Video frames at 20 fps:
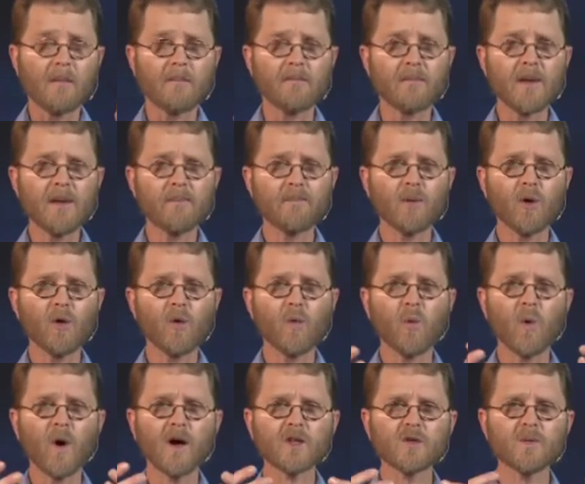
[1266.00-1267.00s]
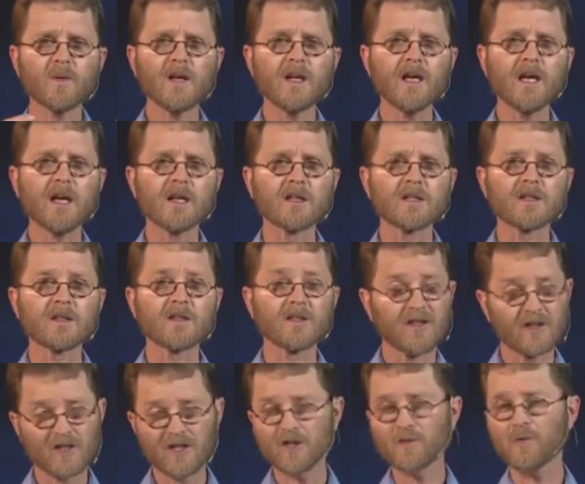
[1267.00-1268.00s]
People, what we eat,
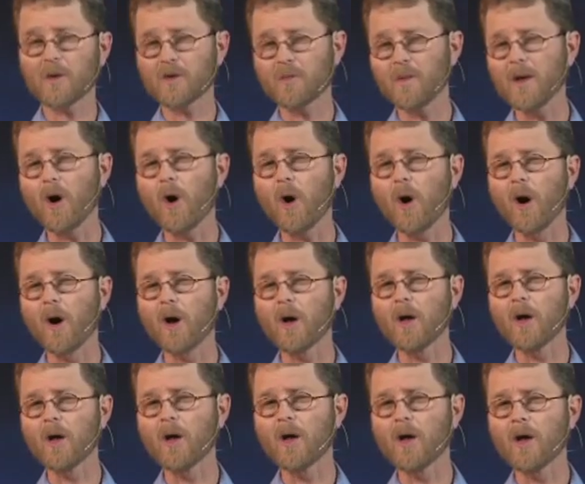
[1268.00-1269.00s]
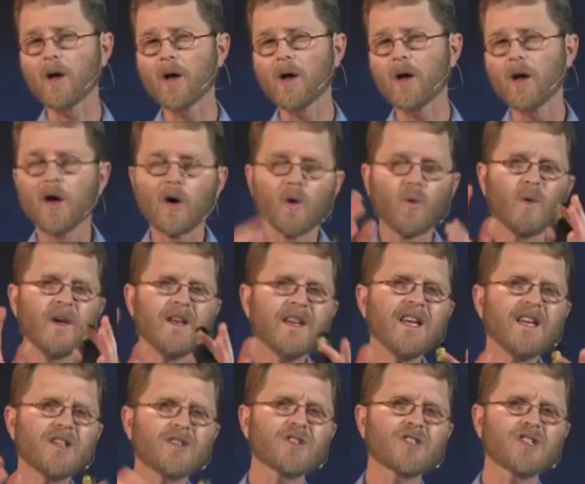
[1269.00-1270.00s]
this is what we are. We
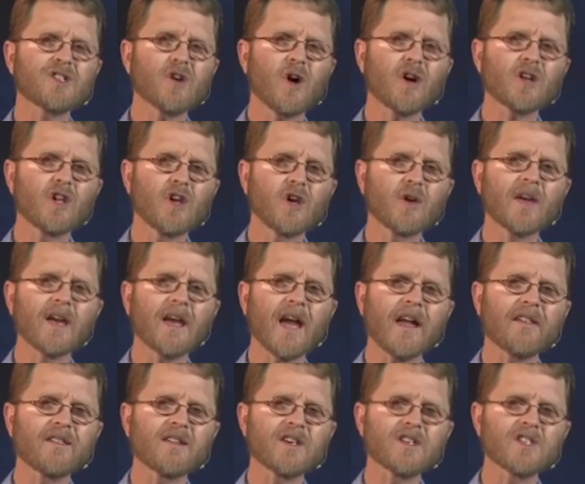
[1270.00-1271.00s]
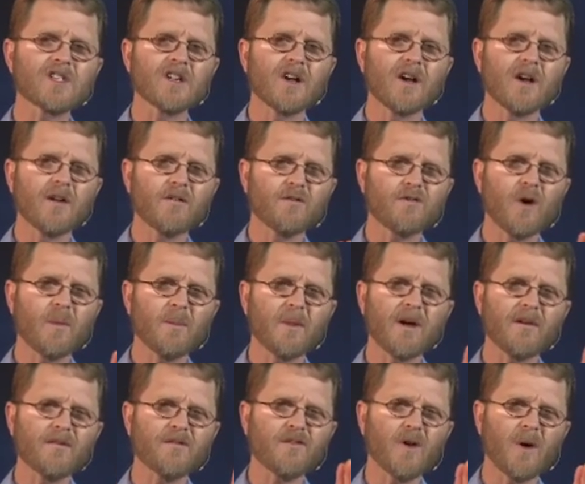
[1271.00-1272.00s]
need to start looking at this from
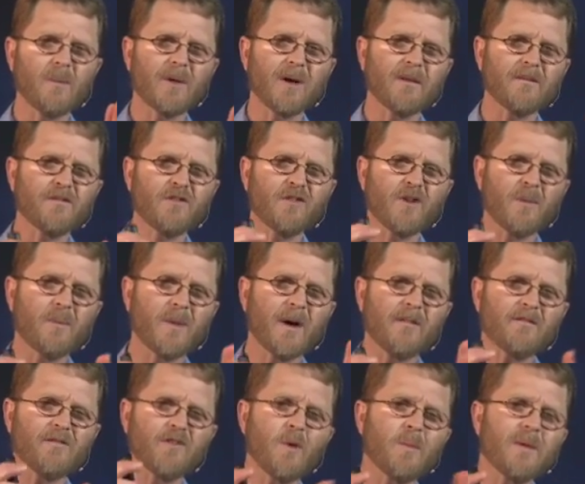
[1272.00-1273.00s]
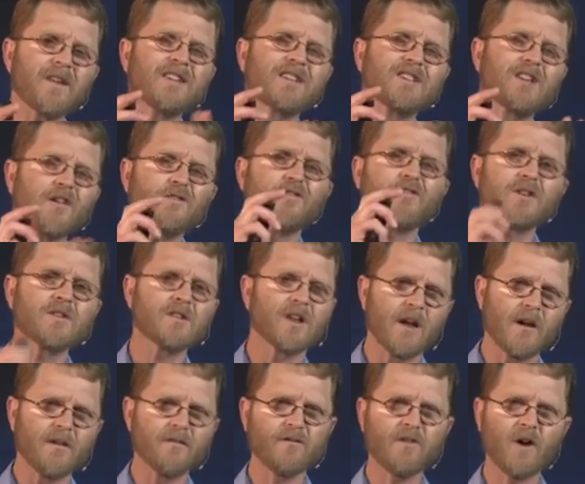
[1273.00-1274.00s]
a, from, a, from, a, from a different
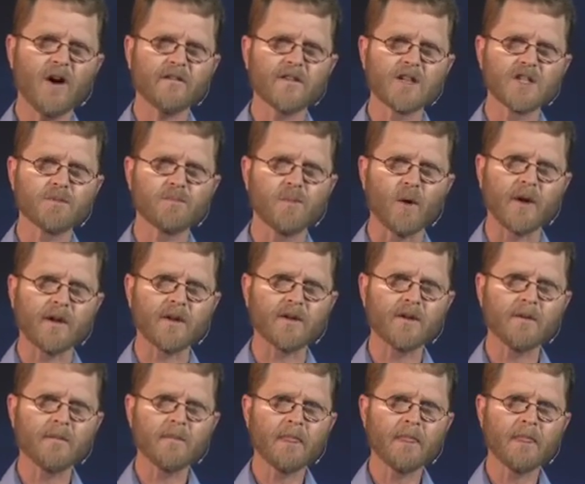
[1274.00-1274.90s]
vantage point.